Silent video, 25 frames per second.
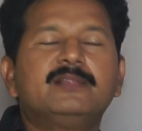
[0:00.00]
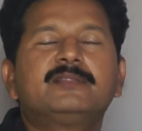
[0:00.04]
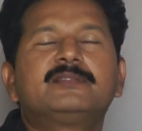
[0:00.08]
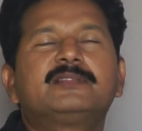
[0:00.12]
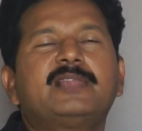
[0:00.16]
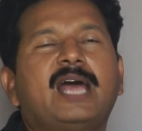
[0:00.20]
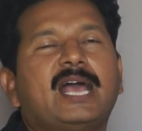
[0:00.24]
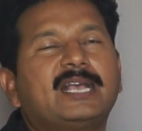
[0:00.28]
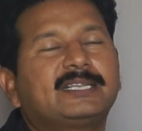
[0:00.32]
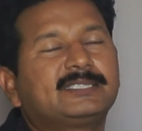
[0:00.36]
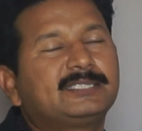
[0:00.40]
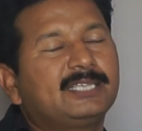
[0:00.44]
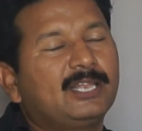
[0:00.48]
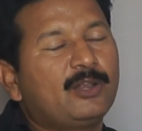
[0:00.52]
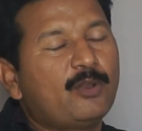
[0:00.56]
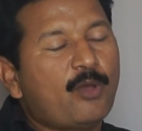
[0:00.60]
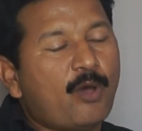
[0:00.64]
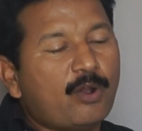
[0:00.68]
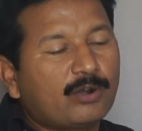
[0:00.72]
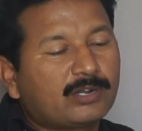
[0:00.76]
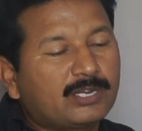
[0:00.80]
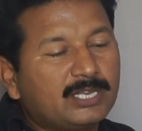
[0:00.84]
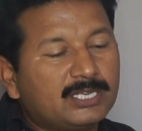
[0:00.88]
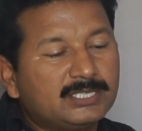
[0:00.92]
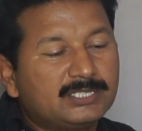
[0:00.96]
Thanks a
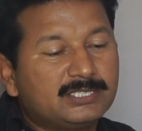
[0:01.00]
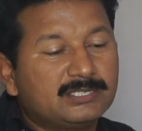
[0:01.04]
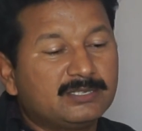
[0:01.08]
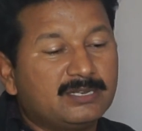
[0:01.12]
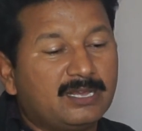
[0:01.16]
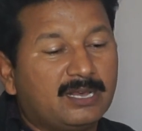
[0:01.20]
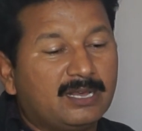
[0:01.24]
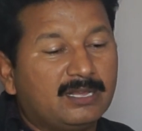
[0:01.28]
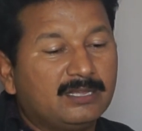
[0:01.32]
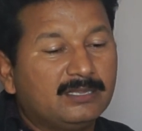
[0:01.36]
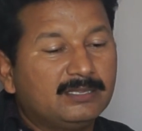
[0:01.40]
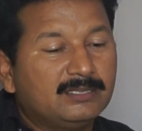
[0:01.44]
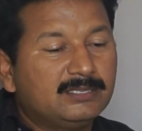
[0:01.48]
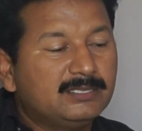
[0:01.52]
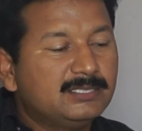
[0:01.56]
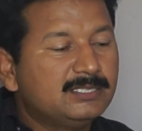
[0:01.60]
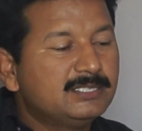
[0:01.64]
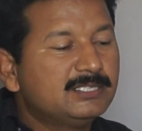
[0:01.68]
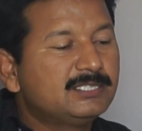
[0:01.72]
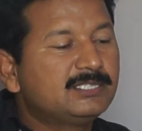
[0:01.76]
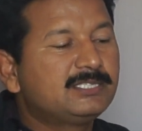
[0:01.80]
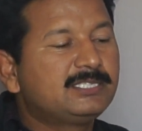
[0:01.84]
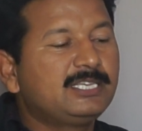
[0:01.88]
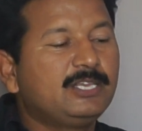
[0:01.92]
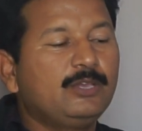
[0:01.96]
lot, Archana.
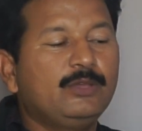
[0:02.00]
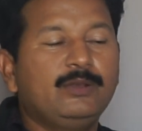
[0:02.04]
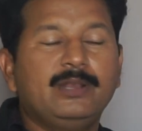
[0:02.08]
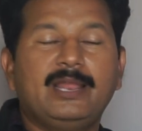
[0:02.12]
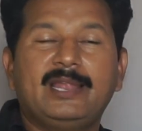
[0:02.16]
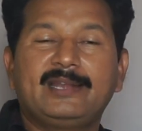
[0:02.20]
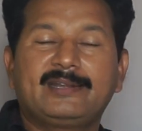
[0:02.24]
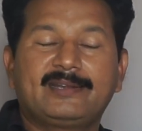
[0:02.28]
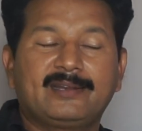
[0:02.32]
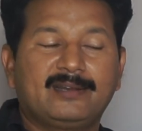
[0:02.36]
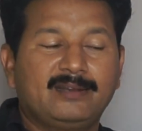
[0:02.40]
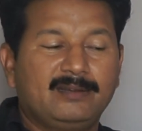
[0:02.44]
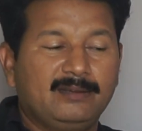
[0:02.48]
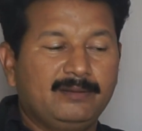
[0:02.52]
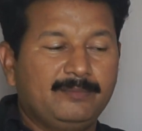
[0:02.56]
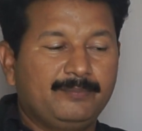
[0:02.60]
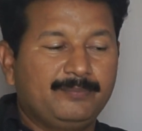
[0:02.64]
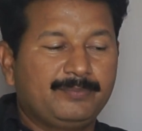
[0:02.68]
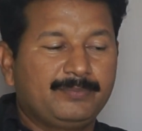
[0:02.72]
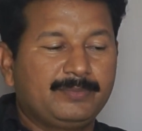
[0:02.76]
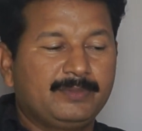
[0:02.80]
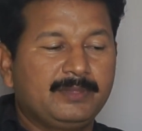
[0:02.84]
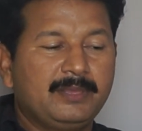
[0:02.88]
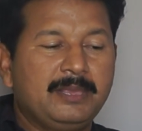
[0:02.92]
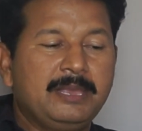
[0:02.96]
See you later.
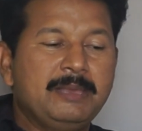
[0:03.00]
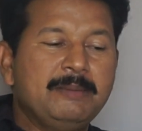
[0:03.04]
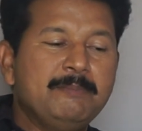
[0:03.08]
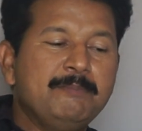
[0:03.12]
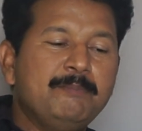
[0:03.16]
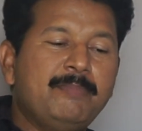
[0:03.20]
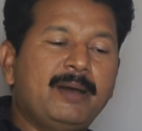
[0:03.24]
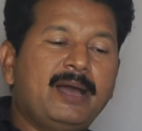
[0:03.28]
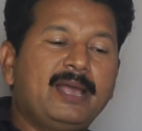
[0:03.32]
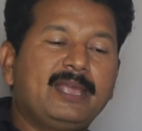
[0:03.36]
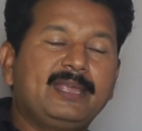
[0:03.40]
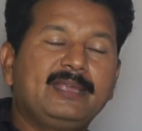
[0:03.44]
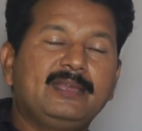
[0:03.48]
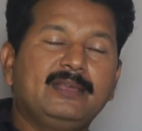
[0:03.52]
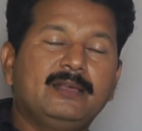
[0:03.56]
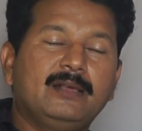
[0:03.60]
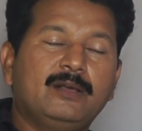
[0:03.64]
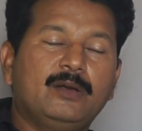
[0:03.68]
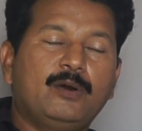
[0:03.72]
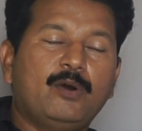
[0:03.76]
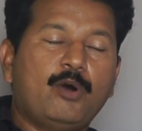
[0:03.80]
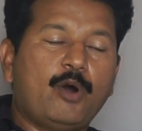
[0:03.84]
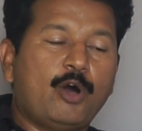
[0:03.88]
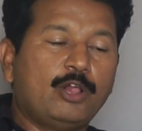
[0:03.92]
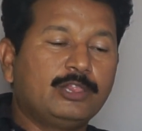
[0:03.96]
Bye.
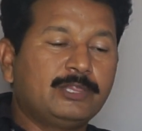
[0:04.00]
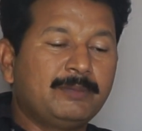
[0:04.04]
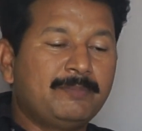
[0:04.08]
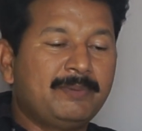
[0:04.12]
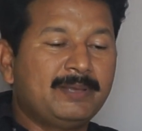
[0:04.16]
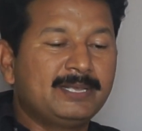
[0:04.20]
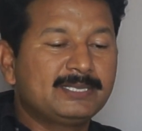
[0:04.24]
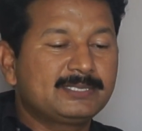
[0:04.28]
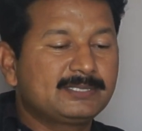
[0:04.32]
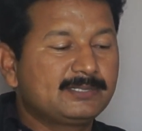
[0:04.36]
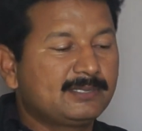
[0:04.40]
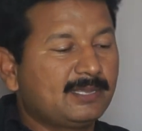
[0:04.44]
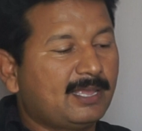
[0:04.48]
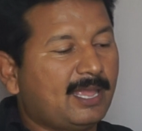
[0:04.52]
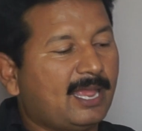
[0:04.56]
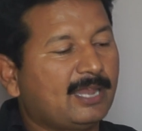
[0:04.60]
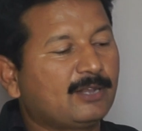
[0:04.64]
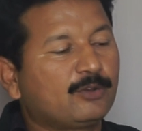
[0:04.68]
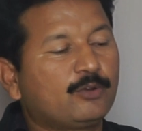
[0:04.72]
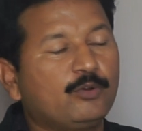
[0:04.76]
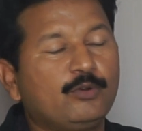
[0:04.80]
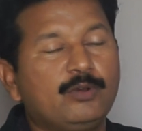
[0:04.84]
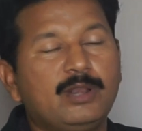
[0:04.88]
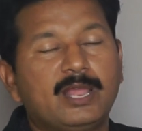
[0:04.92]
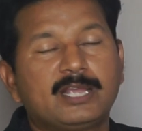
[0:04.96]
All the best
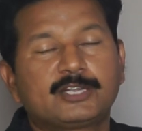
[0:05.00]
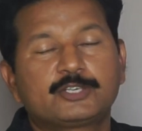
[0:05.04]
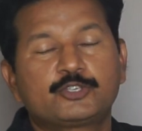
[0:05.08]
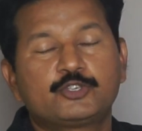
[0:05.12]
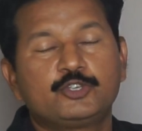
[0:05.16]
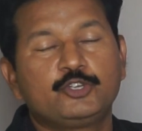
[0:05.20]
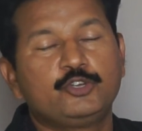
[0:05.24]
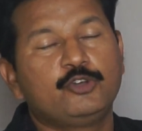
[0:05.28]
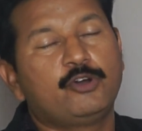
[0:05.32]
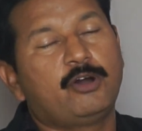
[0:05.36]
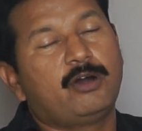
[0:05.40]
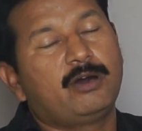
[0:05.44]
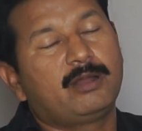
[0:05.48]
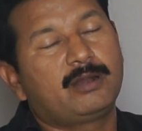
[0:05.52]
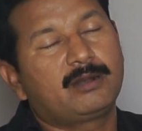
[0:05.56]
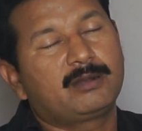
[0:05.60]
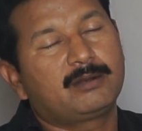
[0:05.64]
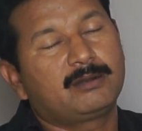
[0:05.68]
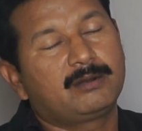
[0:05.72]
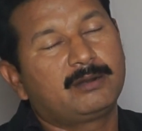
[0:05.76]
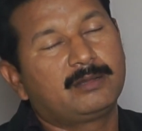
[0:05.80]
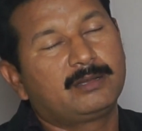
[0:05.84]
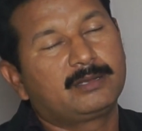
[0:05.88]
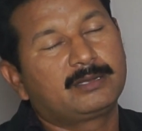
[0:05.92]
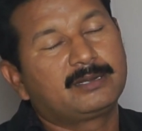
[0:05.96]
and good luck to
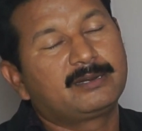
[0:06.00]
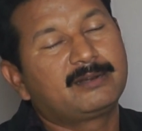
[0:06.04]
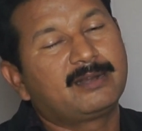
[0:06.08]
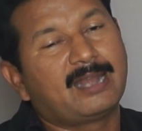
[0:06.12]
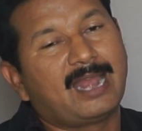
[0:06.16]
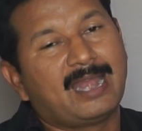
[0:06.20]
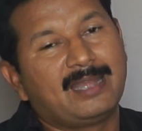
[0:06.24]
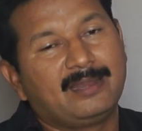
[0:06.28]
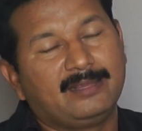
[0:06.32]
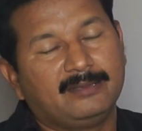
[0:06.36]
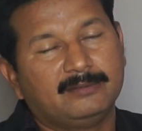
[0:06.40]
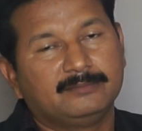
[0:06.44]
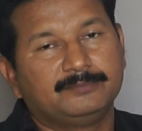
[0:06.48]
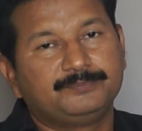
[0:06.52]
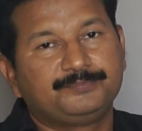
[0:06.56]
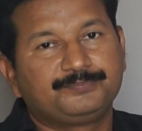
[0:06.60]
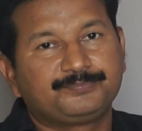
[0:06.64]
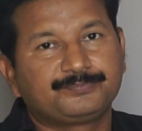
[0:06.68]
your granny.